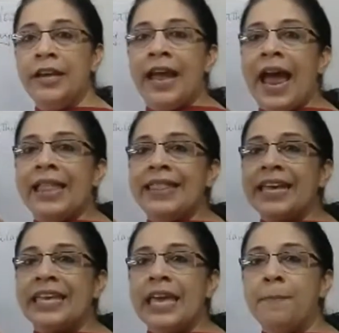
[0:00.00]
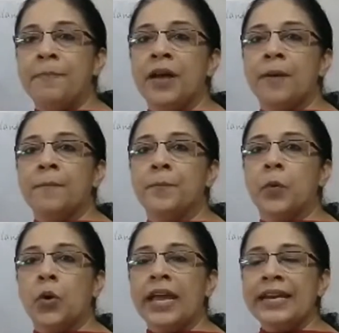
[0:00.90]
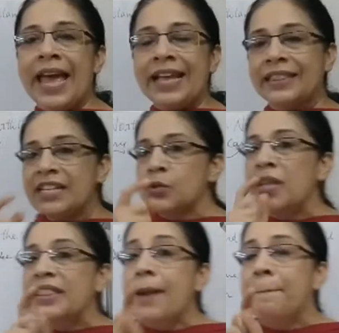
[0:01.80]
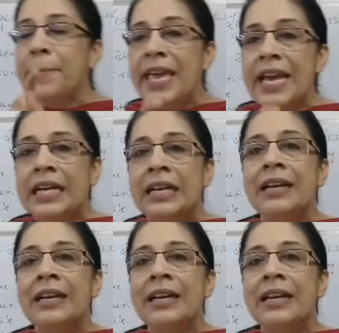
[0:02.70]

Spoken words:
and they keep boring like this with their beak.